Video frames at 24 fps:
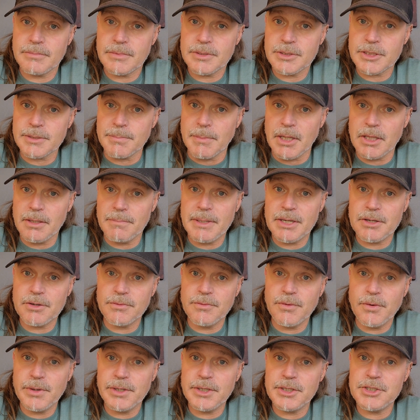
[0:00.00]
small amount
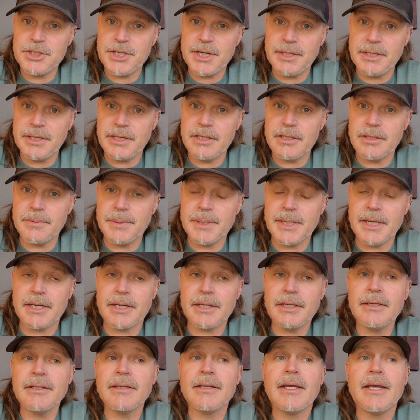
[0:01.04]
of royal jelly in the
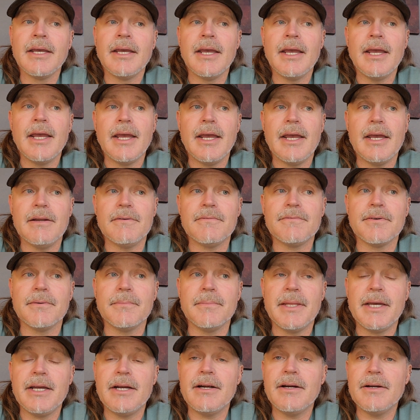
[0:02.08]
beginning, and
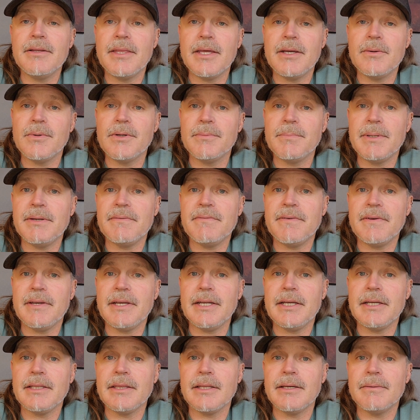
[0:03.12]
from there they will be
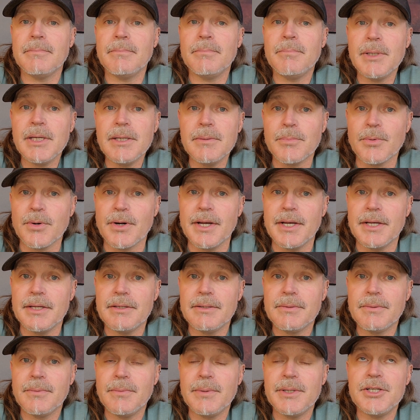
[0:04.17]
feeding them bee
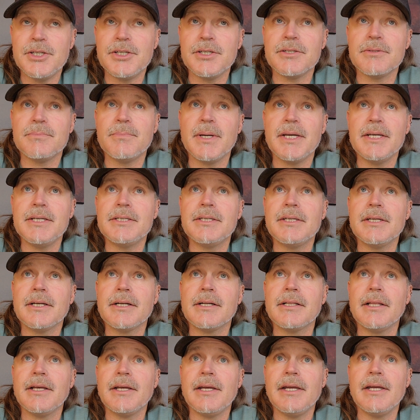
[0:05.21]
bread, which is
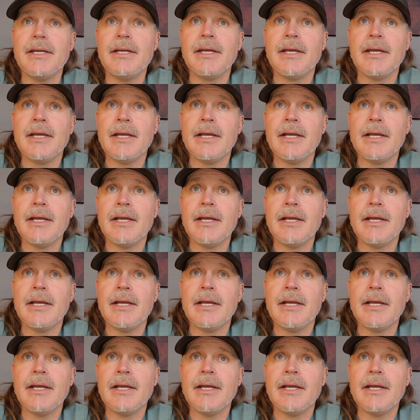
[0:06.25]
basically